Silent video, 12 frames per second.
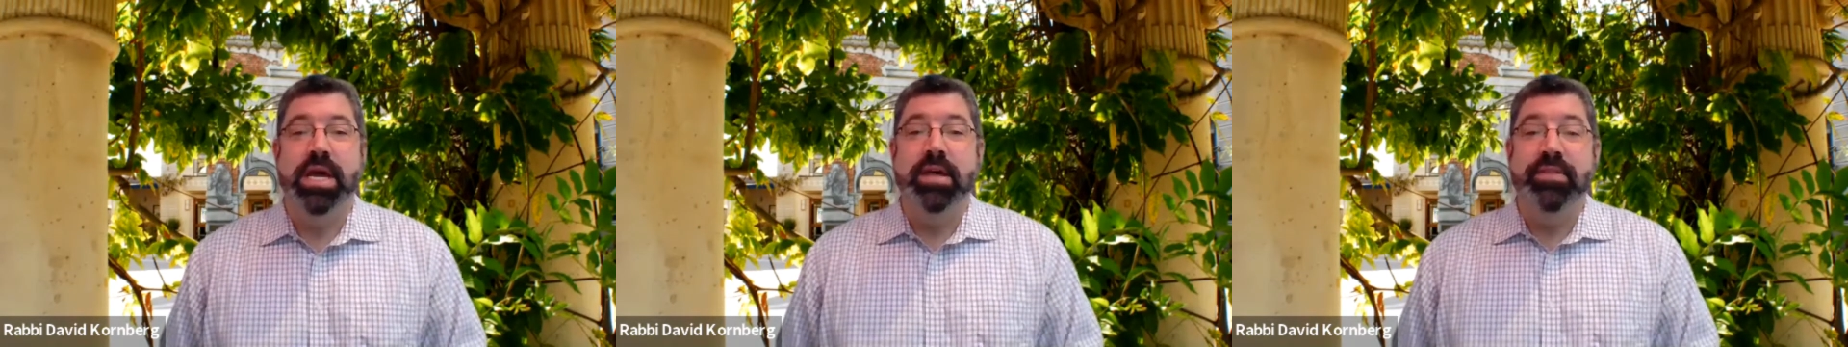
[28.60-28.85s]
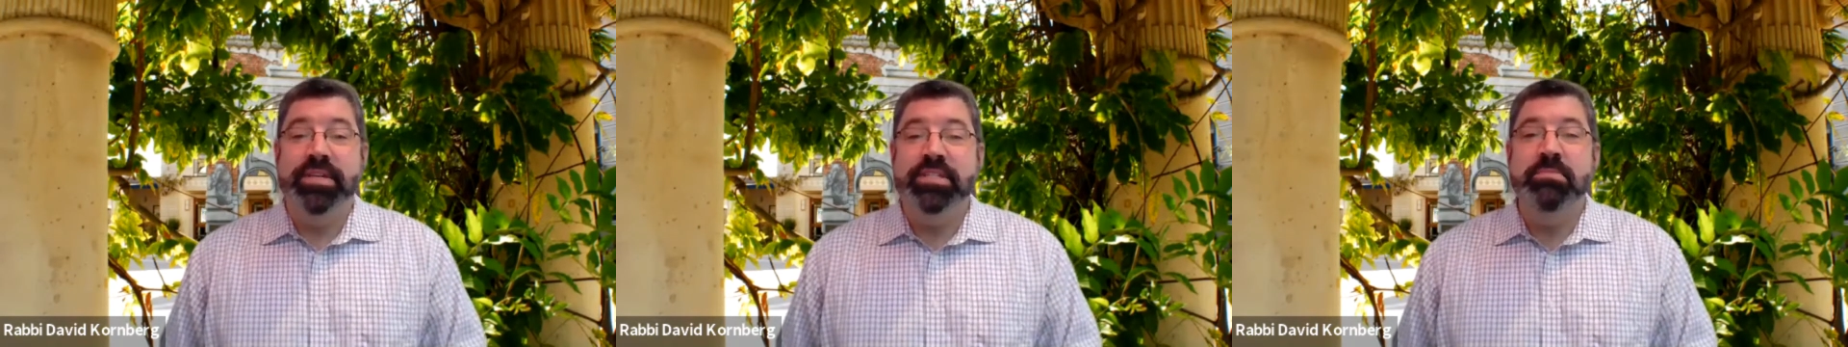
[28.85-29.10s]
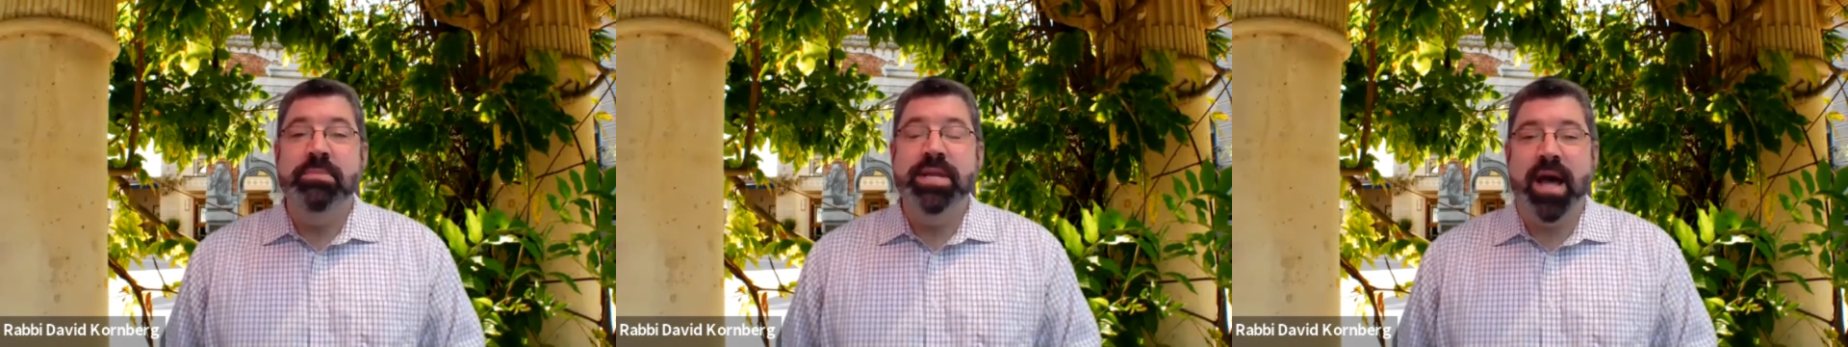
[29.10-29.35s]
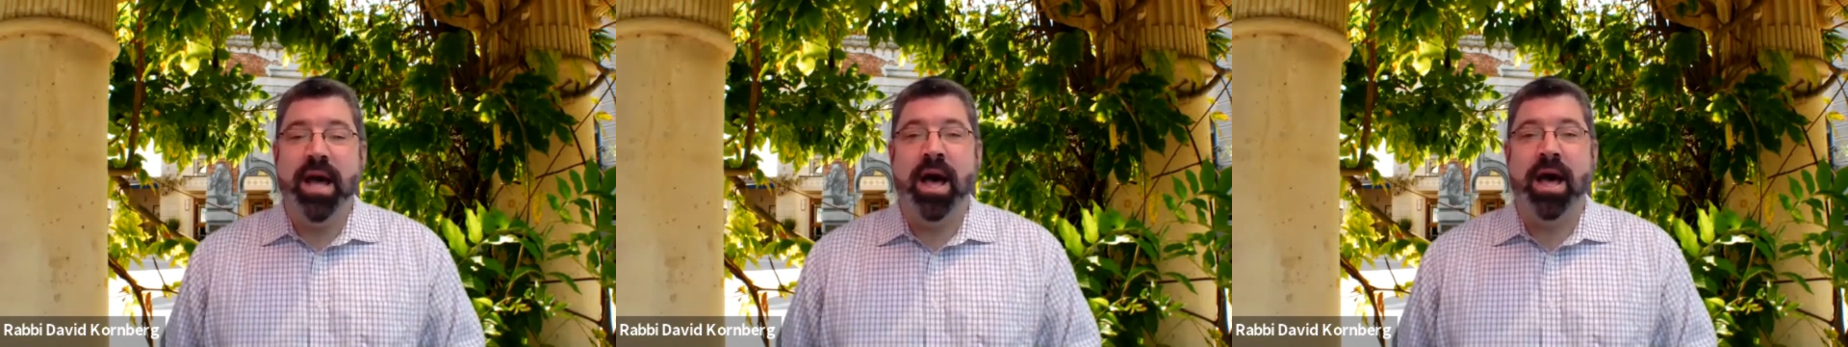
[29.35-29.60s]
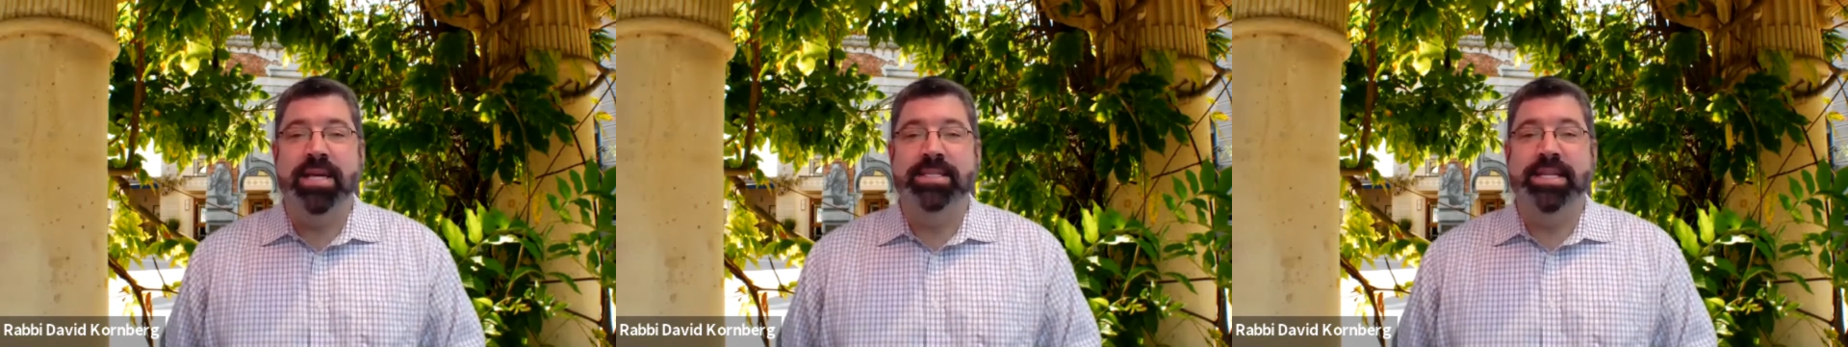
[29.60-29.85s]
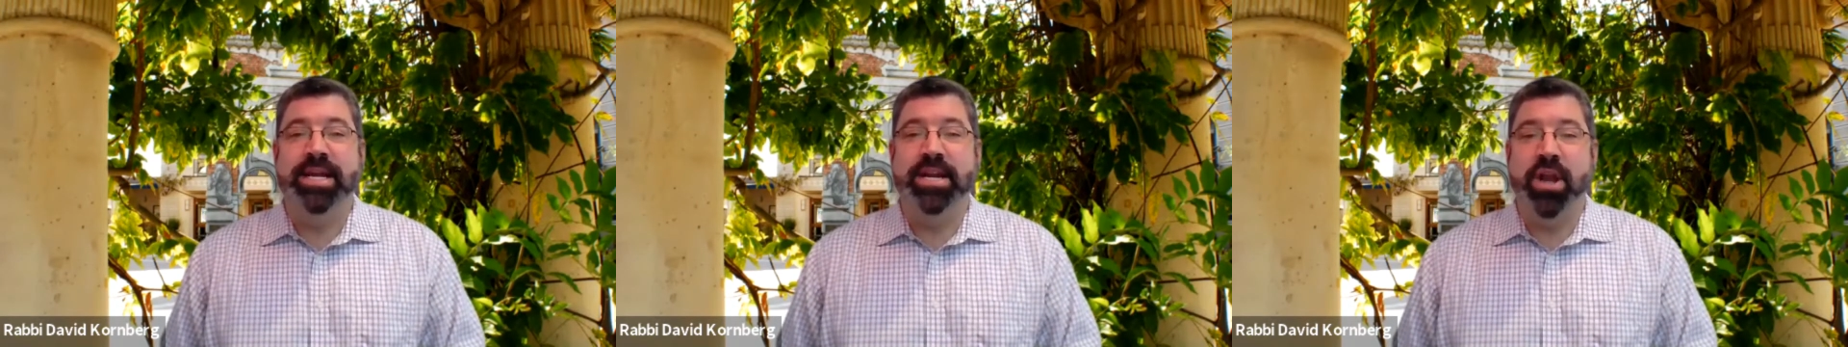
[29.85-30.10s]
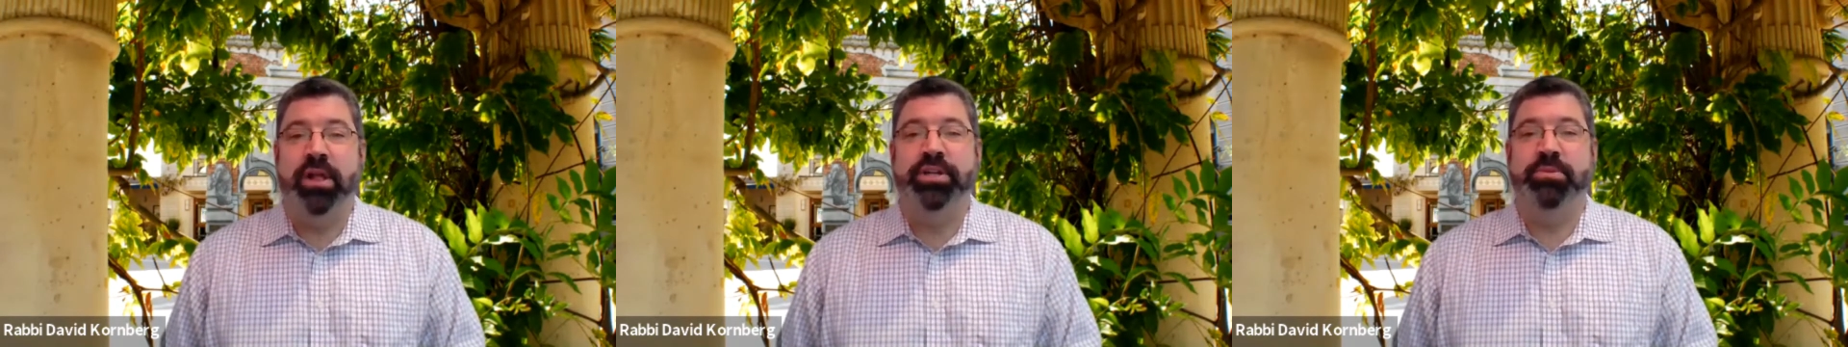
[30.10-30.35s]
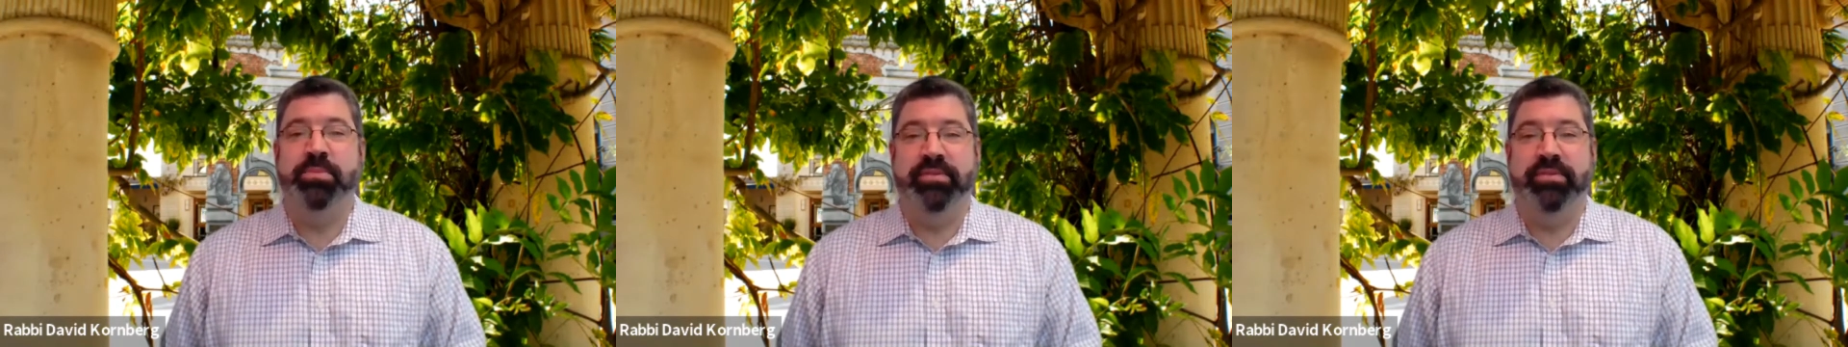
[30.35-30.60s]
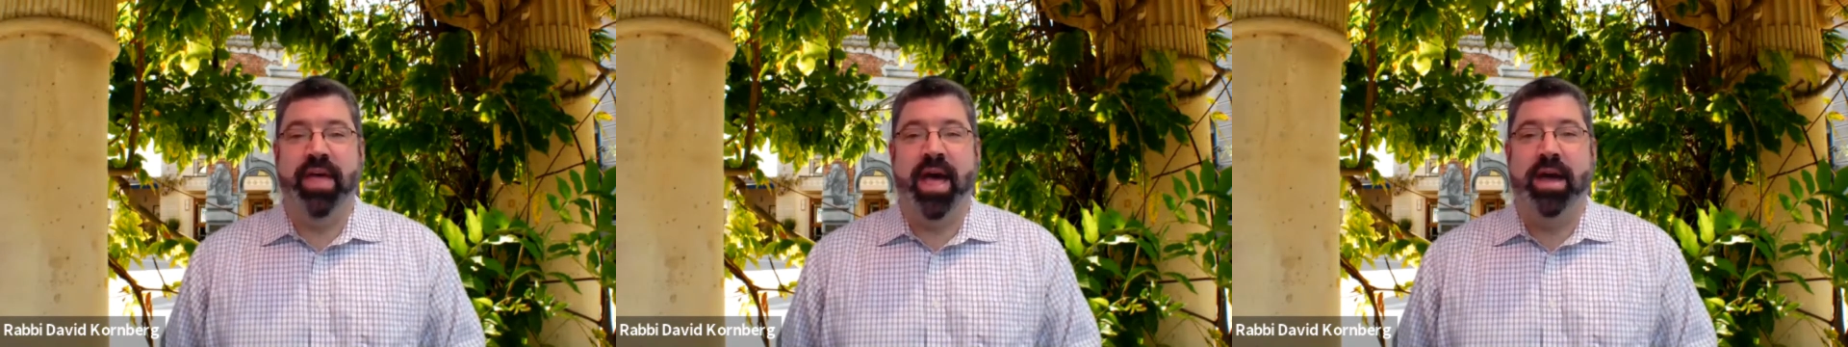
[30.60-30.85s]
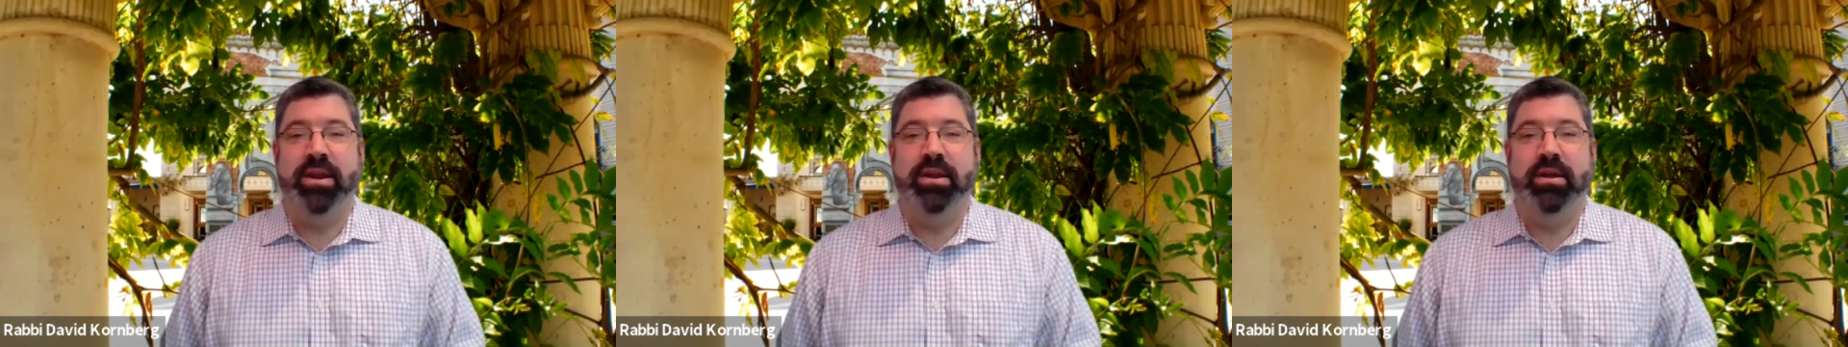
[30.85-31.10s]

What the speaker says: This Midah is an acknowledgement of that,